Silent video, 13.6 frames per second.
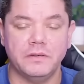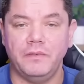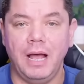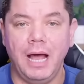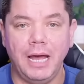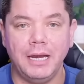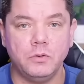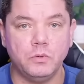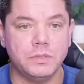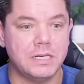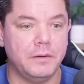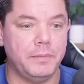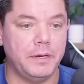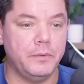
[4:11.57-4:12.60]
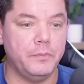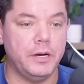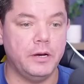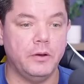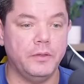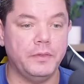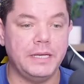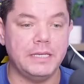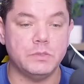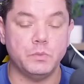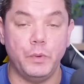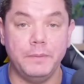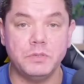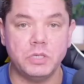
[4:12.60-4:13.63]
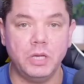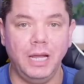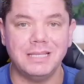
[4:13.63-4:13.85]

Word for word: articles that have been written on these websites,